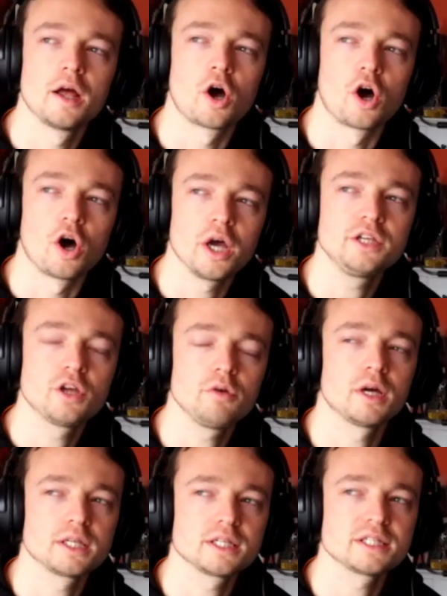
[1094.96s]
I don't
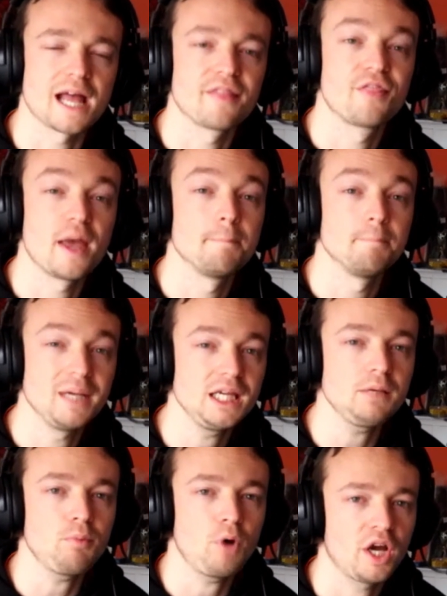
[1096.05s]
understand their
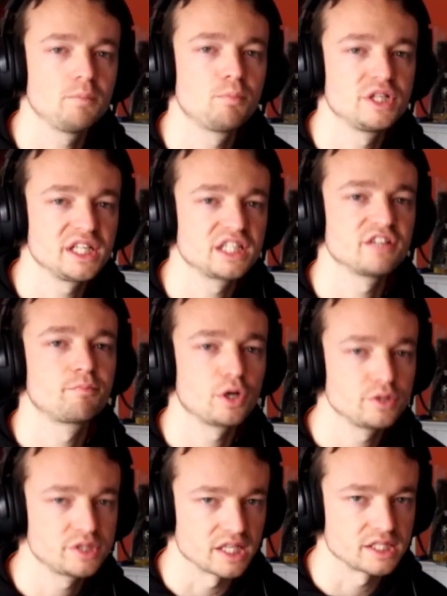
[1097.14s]
meaning behind predictive
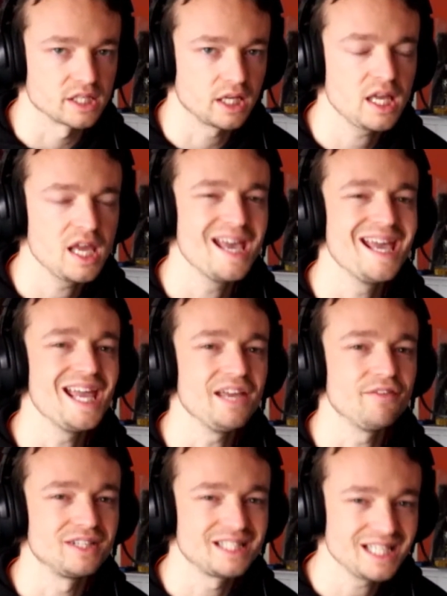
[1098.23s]
processing
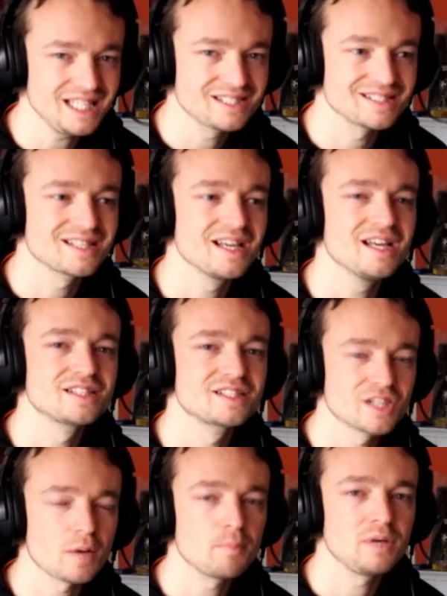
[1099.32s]
if it isn't
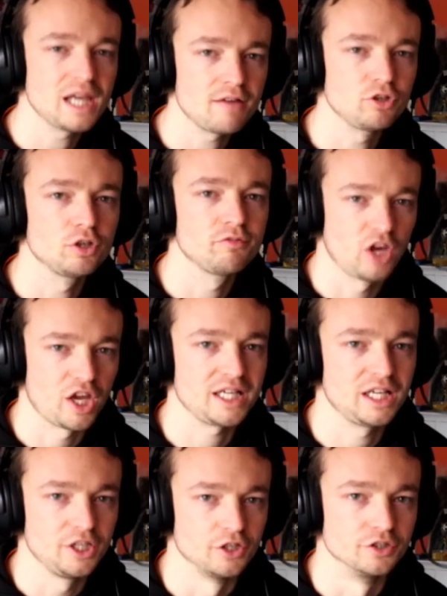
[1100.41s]
some level of
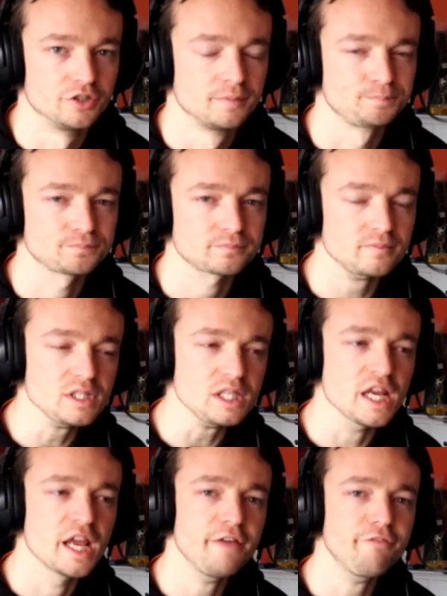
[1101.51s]
likelihood.
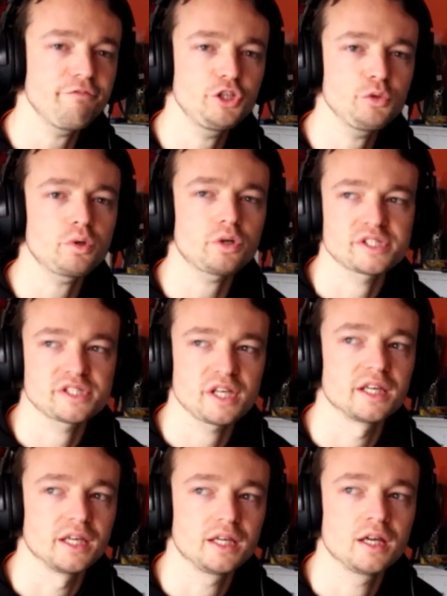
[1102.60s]
If you are
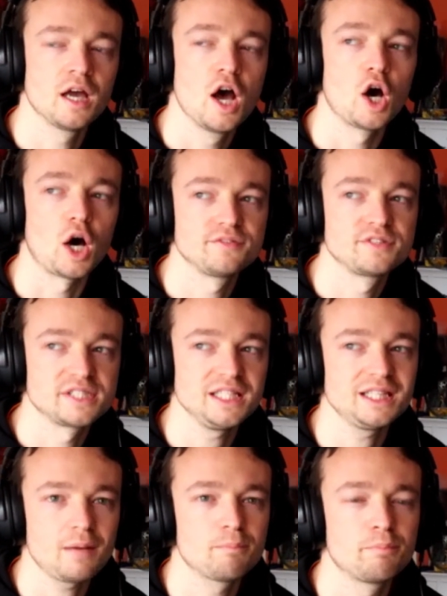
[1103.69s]
saying, I've seen
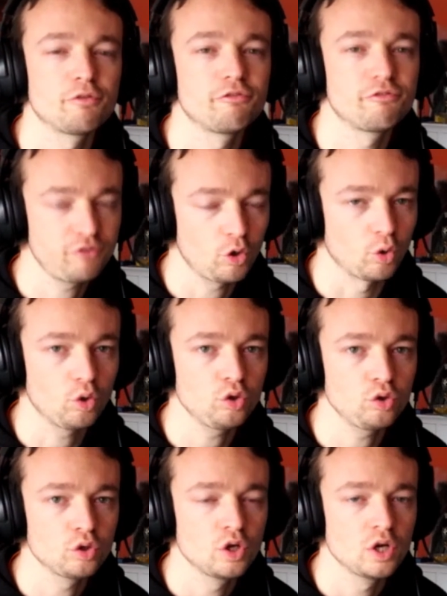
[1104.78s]
that
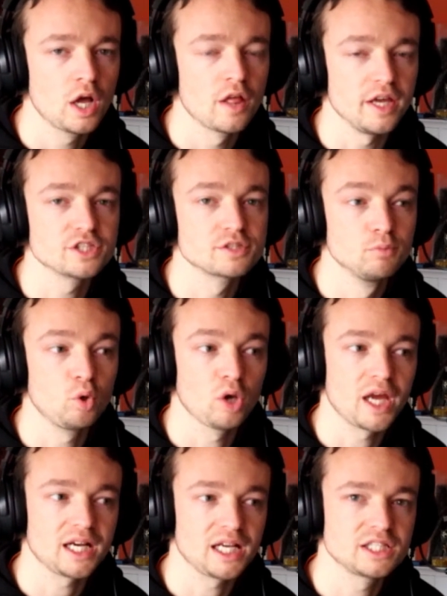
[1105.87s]
before, it's more
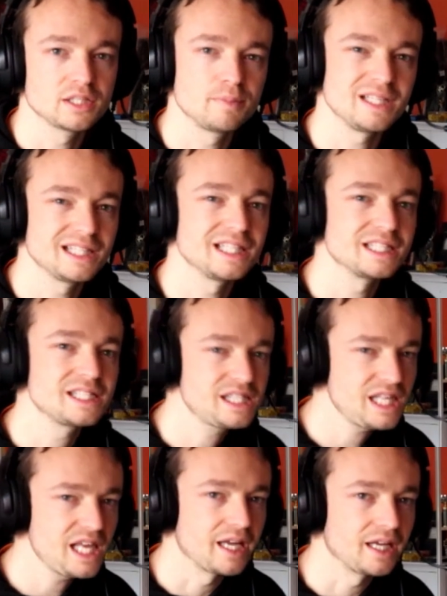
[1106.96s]
likely to be this
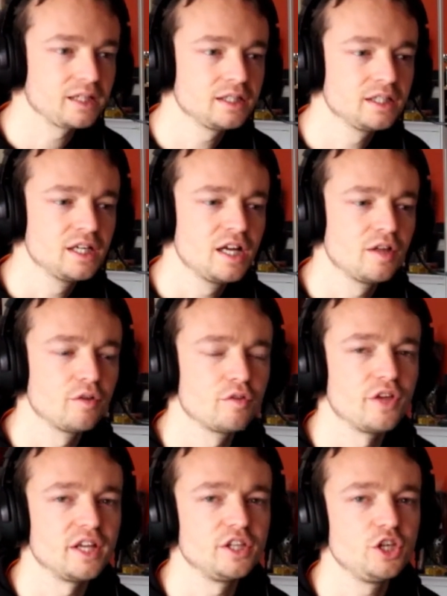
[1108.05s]
thing,
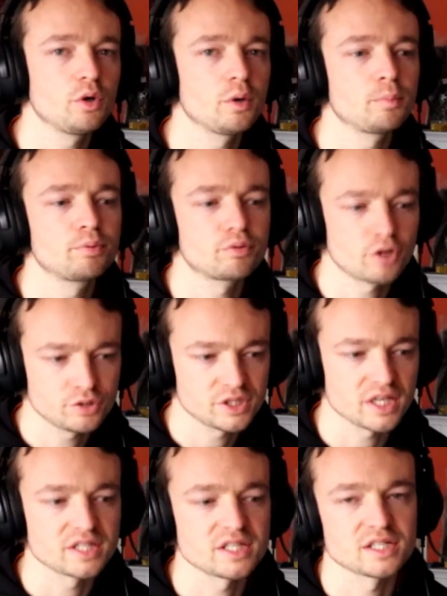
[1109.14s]
then you are
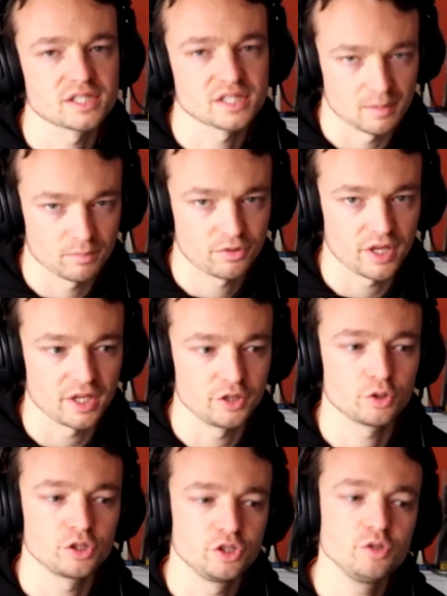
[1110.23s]
processing something.
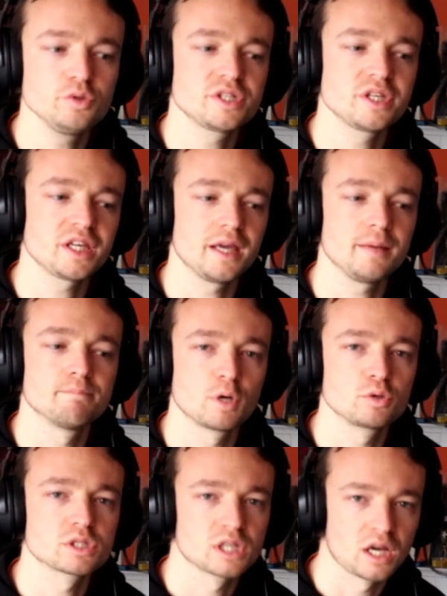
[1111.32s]
You're using a
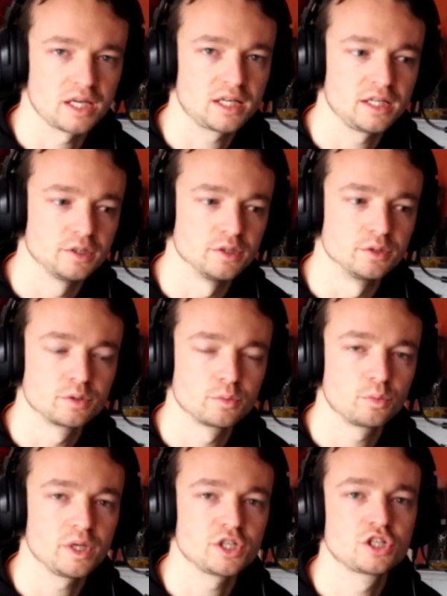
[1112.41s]
most likelihood,
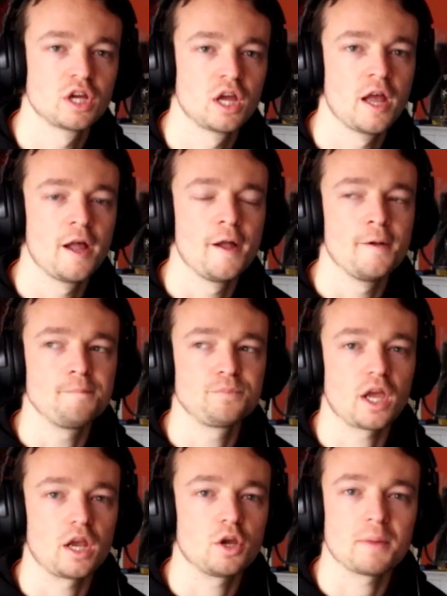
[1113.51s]
which
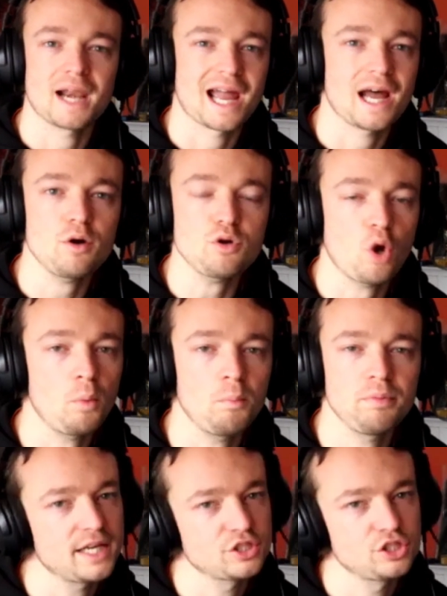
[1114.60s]
no matter how
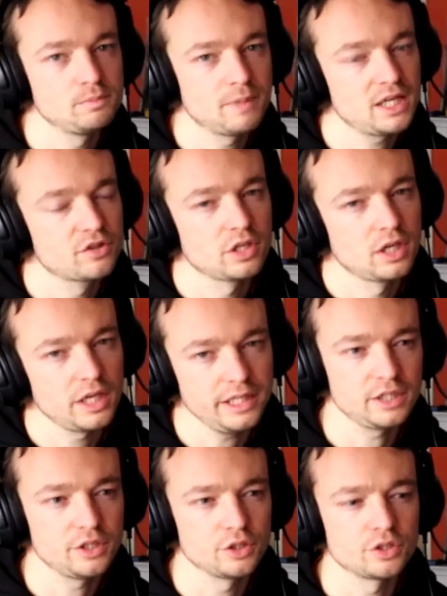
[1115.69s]
complex you make the
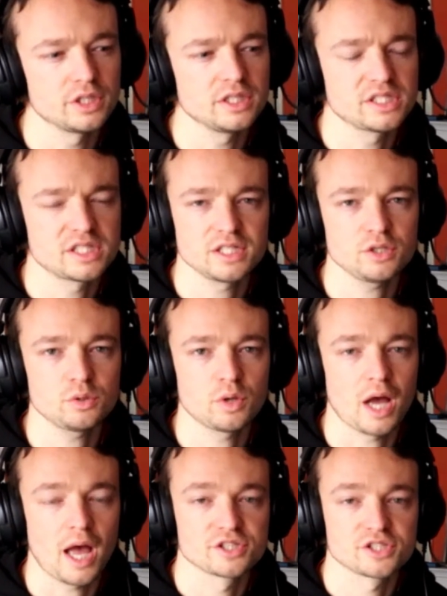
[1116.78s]
likelihood, is
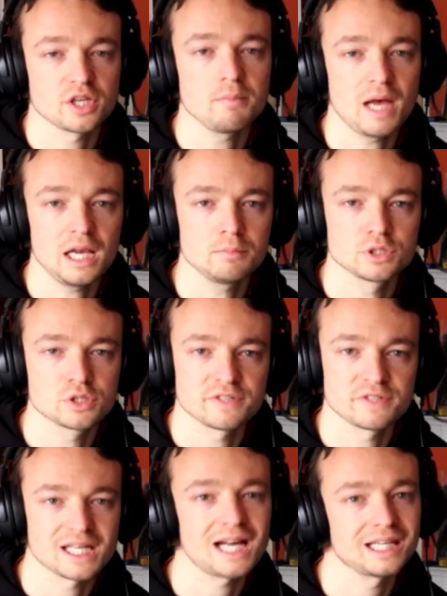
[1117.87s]
still some element of a
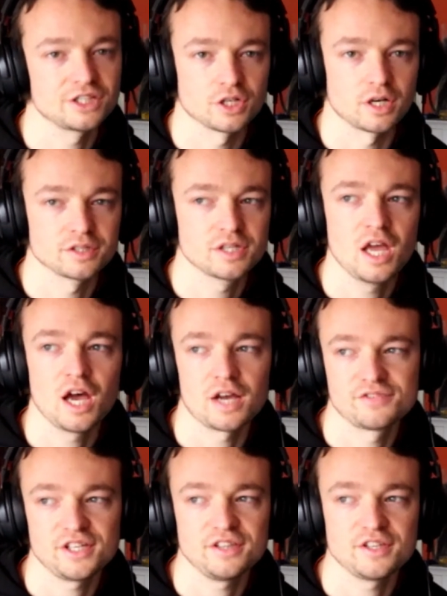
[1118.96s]
tally chart. I've
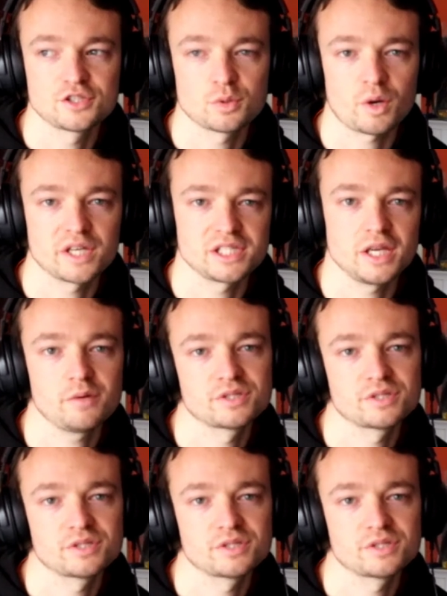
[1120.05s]
seen this twice. It was